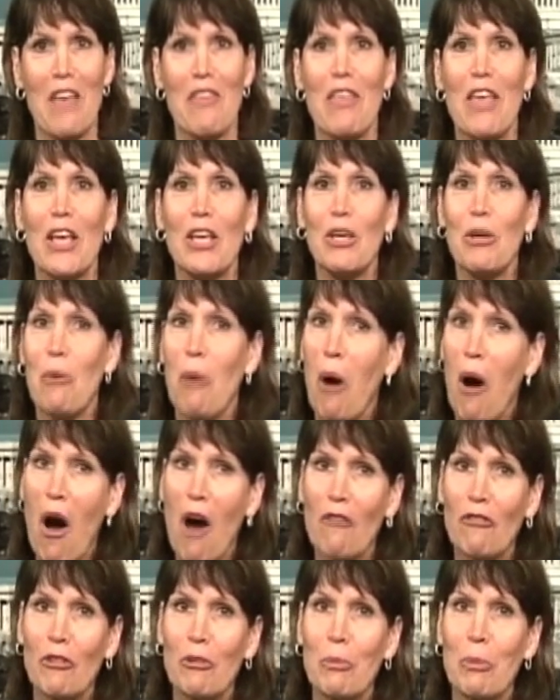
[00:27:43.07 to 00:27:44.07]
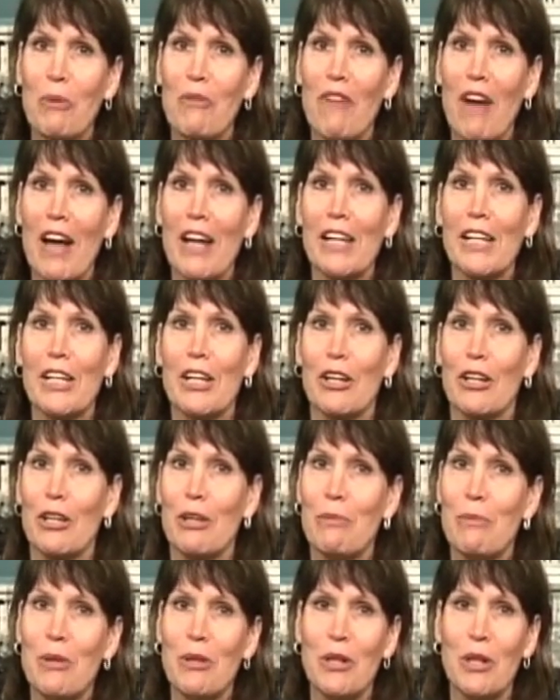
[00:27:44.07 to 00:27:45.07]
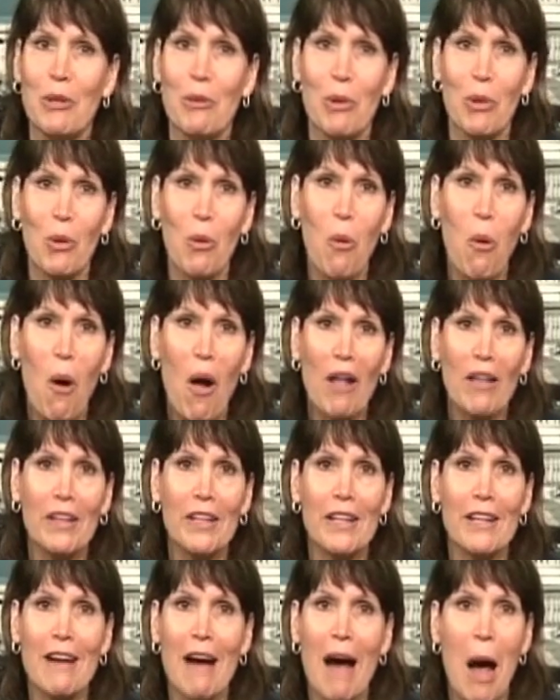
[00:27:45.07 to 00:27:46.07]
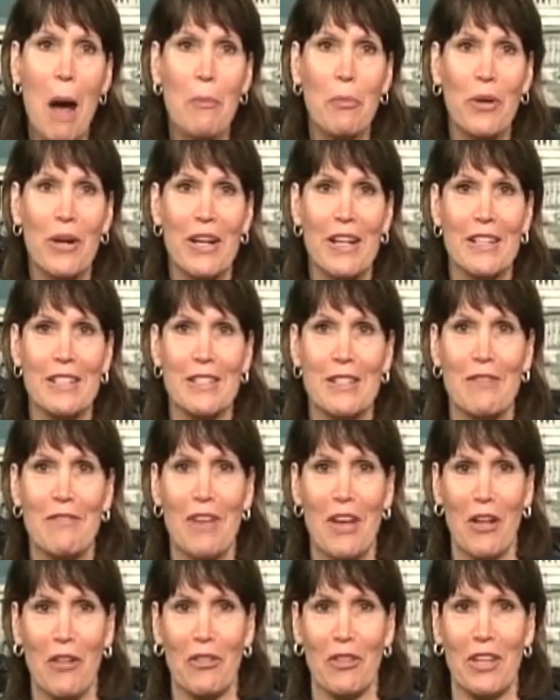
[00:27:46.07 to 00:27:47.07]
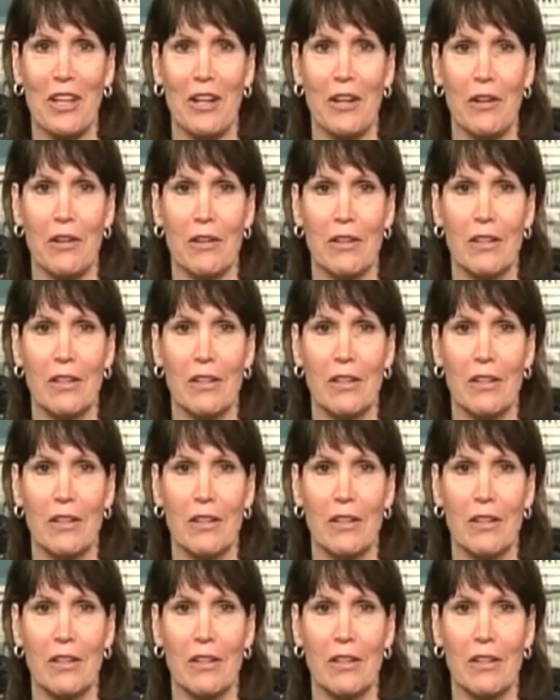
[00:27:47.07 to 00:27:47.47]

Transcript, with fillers: Thank you all for providing our community with quality, comprehensive health care.